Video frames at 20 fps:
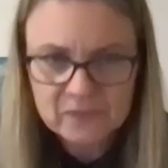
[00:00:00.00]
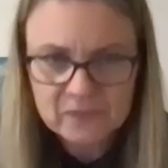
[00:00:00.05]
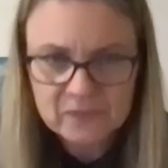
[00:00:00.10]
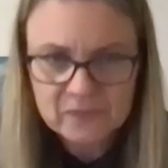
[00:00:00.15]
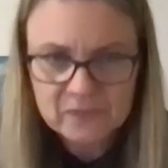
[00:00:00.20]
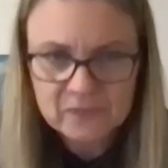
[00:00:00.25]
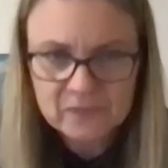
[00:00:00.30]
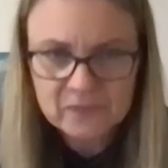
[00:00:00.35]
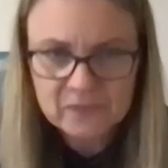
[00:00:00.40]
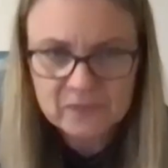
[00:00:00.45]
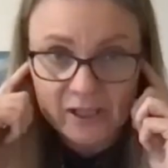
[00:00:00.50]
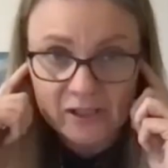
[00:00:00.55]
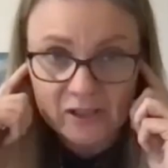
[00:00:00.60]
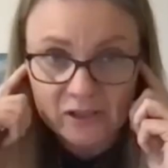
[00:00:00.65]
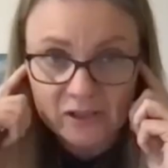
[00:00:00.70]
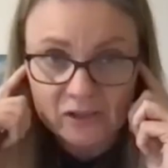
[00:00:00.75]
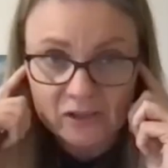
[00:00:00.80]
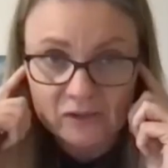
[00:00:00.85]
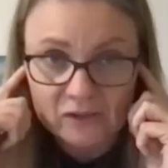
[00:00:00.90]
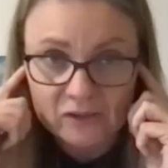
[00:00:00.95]
heard
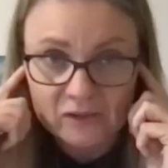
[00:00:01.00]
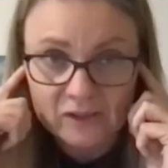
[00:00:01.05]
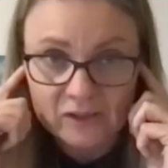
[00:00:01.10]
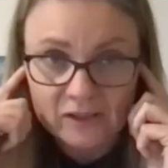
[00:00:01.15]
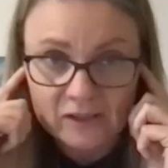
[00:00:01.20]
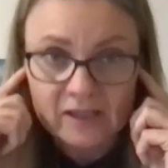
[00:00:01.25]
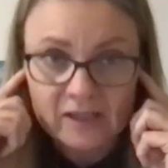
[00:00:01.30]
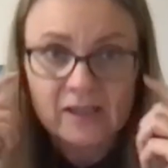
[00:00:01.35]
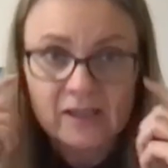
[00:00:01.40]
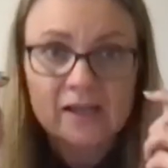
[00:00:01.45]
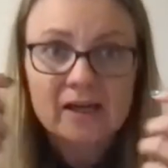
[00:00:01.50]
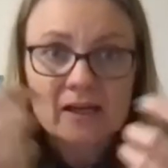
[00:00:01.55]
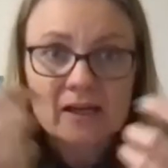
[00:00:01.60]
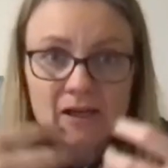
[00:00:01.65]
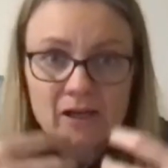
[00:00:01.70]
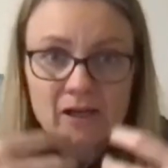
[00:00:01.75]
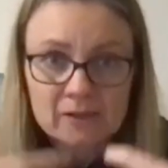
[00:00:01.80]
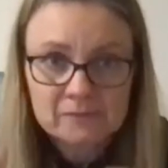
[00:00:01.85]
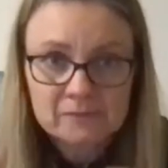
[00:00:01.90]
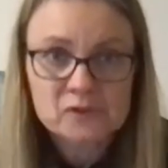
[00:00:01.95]
by you,
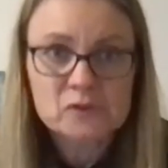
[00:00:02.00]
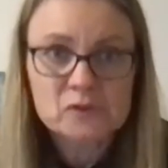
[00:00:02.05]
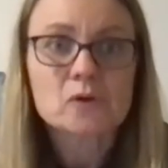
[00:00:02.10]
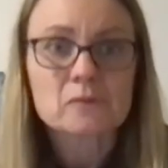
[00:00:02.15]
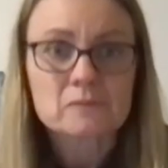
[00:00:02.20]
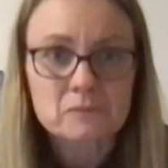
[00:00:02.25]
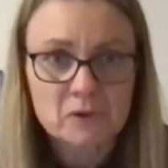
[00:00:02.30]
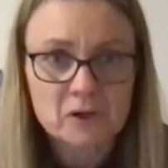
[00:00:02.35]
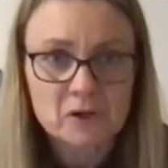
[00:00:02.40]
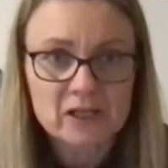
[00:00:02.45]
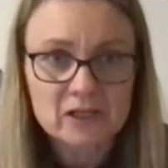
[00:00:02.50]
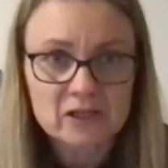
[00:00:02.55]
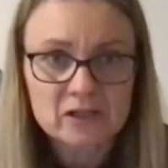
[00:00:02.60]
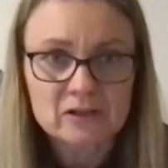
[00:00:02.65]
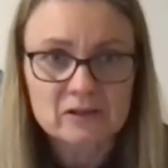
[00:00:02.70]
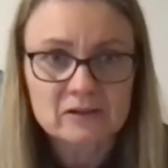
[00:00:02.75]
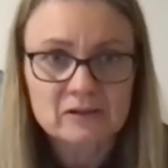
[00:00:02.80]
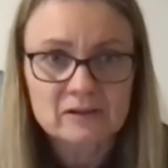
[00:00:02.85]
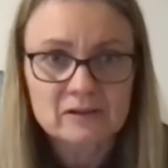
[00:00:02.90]
absorbed by you,